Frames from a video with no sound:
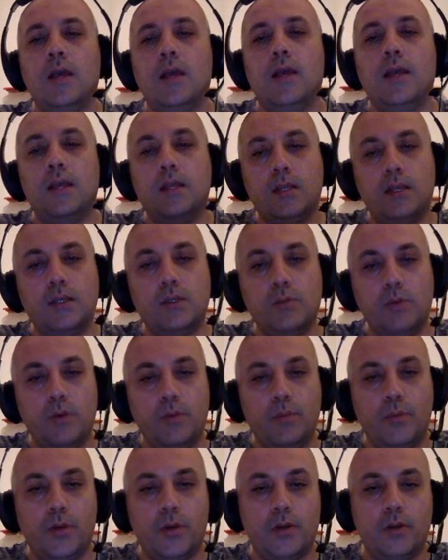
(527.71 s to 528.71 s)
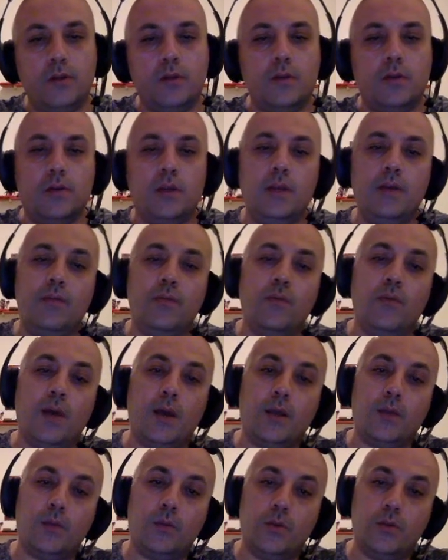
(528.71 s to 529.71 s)
It has one point. If
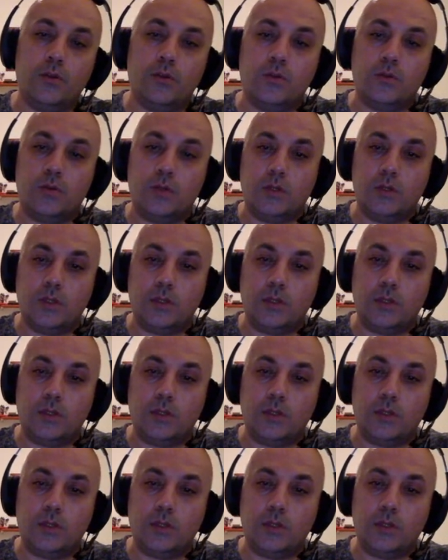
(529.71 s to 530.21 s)
white wants to